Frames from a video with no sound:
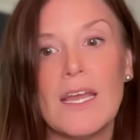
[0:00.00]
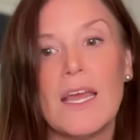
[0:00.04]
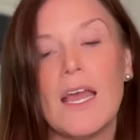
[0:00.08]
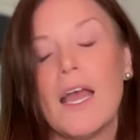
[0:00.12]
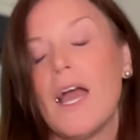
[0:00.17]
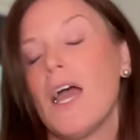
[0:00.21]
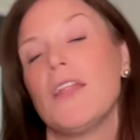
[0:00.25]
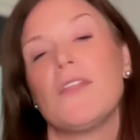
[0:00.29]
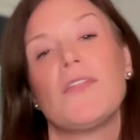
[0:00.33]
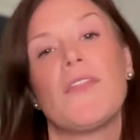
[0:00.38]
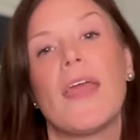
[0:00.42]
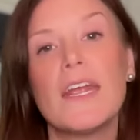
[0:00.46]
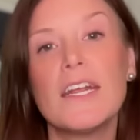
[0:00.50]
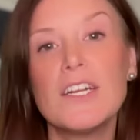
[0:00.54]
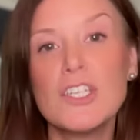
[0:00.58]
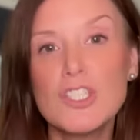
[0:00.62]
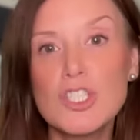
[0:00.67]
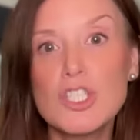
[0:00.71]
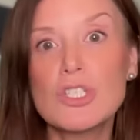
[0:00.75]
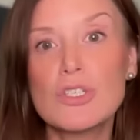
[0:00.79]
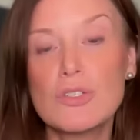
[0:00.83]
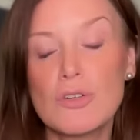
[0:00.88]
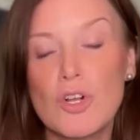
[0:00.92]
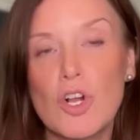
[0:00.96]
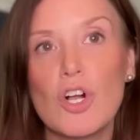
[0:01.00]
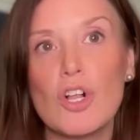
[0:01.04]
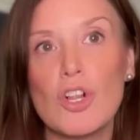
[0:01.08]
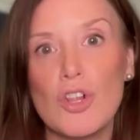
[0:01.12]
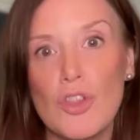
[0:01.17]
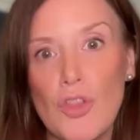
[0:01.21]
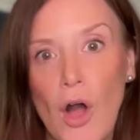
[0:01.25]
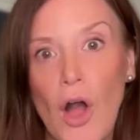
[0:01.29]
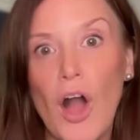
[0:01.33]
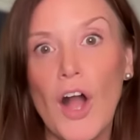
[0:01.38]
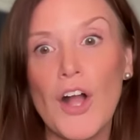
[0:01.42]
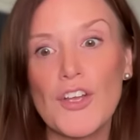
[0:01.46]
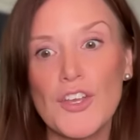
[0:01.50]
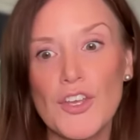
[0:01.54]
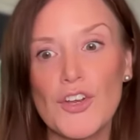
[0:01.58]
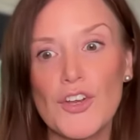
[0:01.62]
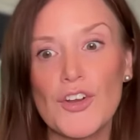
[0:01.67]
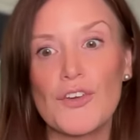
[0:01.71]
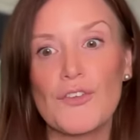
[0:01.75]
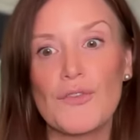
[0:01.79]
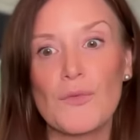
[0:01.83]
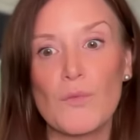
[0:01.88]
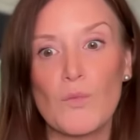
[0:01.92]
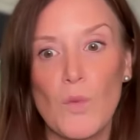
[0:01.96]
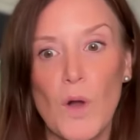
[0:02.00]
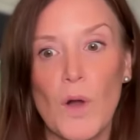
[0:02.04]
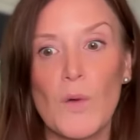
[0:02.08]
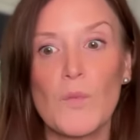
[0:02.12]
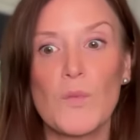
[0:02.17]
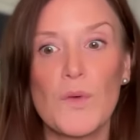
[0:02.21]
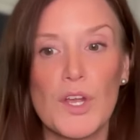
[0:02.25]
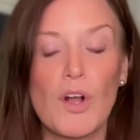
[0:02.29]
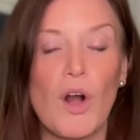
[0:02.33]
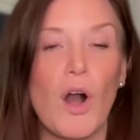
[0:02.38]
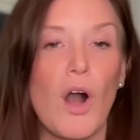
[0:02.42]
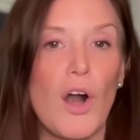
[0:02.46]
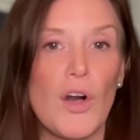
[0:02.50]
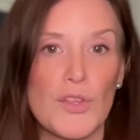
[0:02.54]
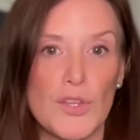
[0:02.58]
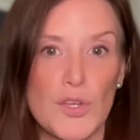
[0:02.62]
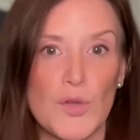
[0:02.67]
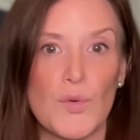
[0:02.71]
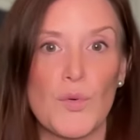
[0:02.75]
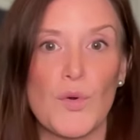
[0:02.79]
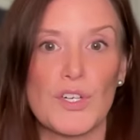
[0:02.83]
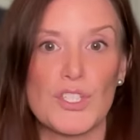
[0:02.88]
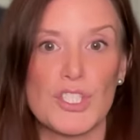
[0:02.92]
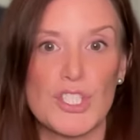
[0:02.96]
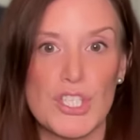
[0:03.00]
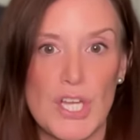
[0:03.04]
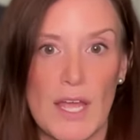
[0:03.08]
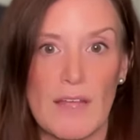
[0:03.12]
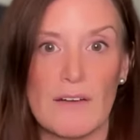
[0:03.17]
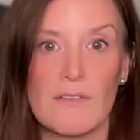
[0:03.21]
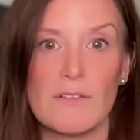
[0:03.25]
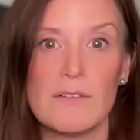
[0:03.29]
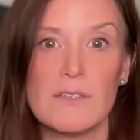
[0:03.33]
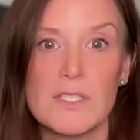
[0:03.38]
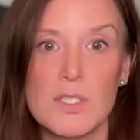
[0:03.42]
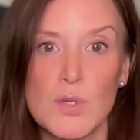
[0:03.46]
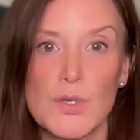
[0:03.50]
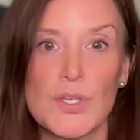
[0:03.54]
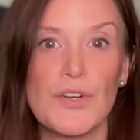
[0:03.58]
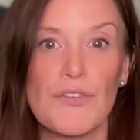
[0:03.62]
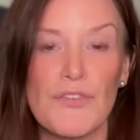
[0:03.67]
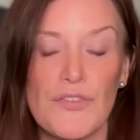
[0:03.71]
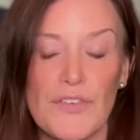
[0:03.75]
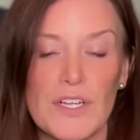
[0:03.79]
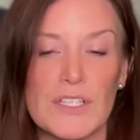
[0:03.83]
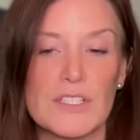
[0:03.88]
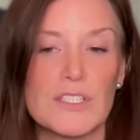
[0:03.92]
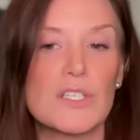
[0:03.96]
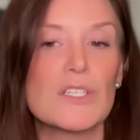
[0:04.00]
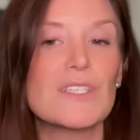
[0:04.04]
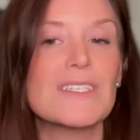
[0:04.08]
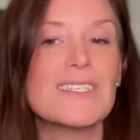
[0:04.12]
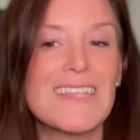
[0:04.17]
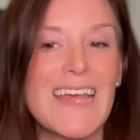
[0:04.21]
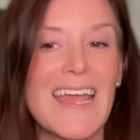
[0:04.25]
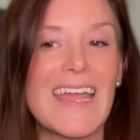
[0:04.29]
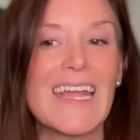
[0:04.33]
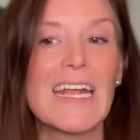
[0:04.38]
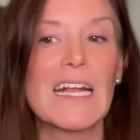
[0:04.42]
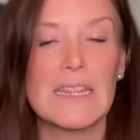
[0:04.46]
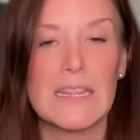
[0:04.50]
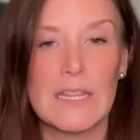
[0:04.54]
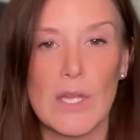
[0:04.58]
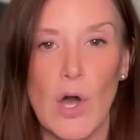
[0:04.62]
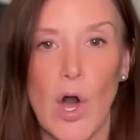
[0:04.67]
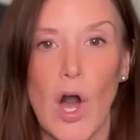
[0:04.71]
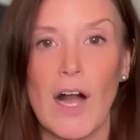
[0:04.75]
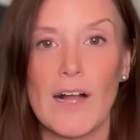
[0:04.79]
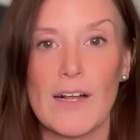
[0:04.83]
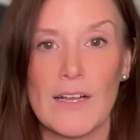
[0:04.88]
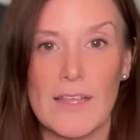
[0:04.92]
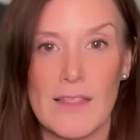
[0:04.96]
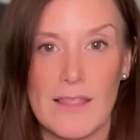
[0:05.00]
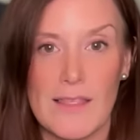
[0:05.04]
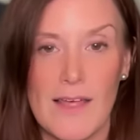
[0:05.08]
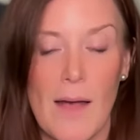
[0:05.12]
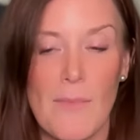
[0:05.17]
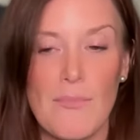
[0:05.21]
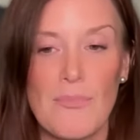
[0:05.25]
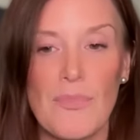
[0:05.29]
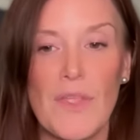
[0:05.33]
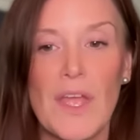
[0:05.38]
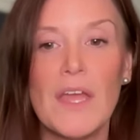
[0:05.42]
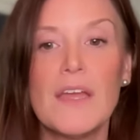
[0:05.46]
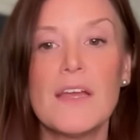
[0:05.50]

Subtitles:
And they clog what we call your channels or your filters, they clog them.